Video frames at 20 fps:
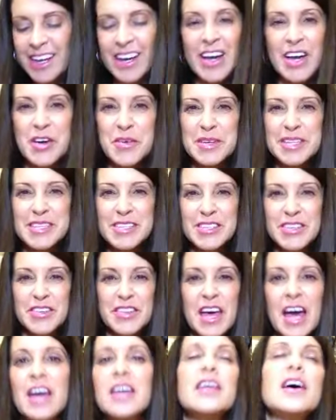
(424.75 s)
I always do
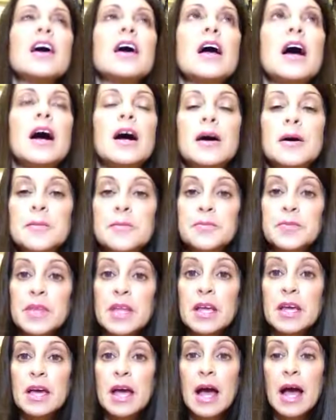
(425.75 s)
that.
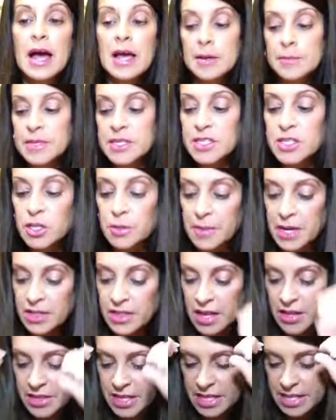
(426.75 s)
I am assuming
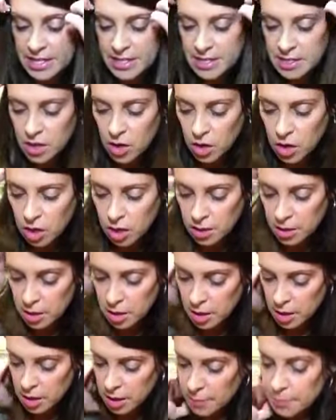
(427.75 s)
that these are
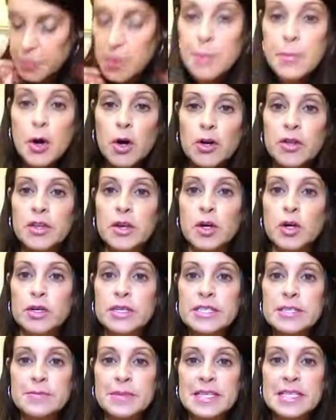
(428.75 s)
part of their
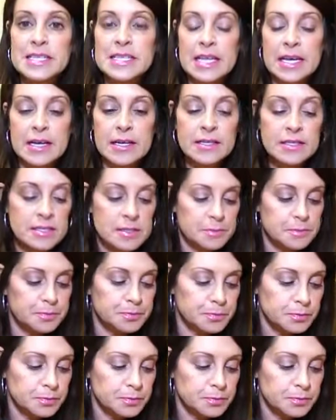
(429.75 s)
Christmas things,